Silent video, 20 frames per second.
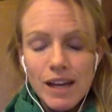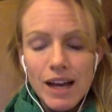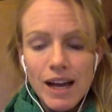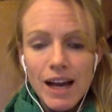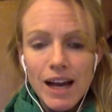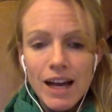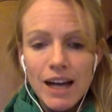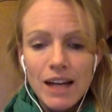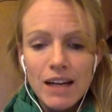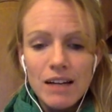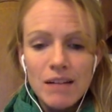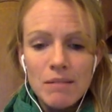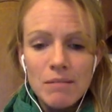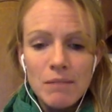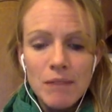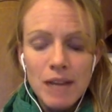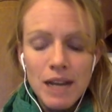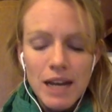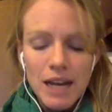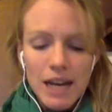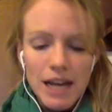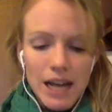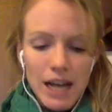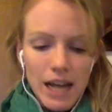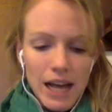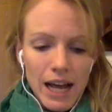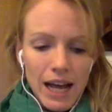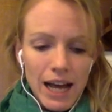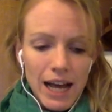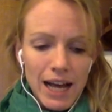Um,
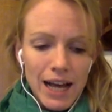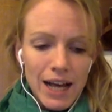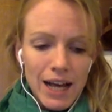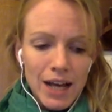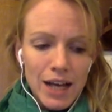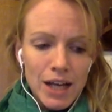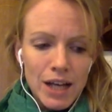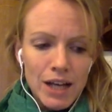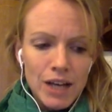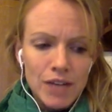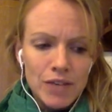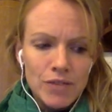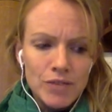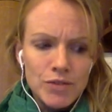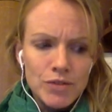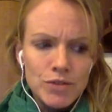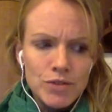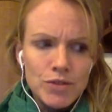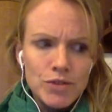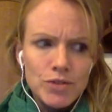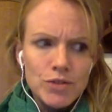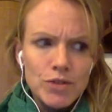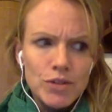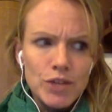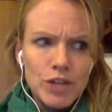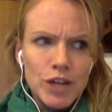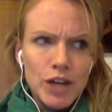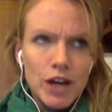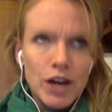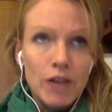and
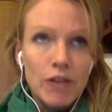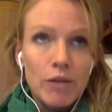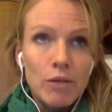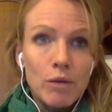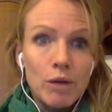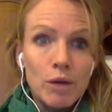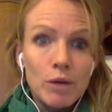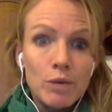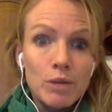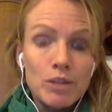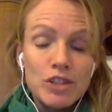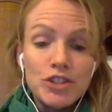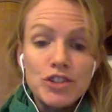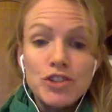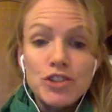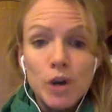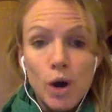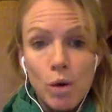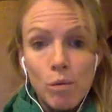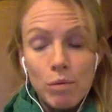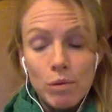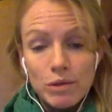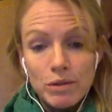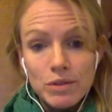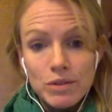the other one was a job.